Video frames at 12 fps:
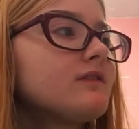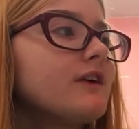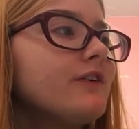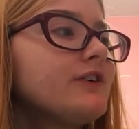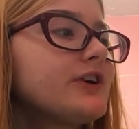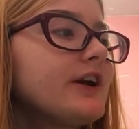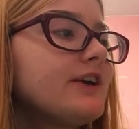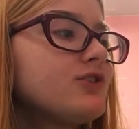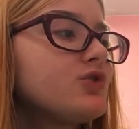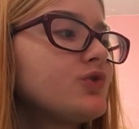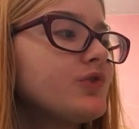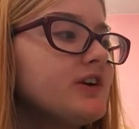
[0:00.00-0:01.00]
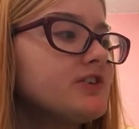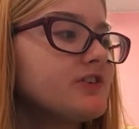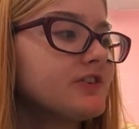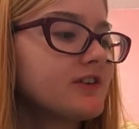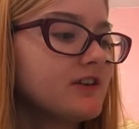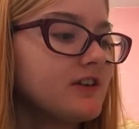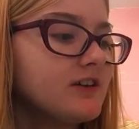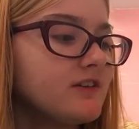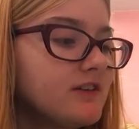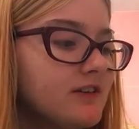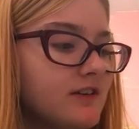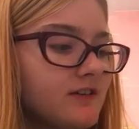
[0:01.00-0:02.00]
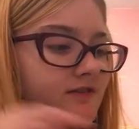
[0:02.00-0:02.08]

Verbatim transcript: I wish I had tweezers in here, because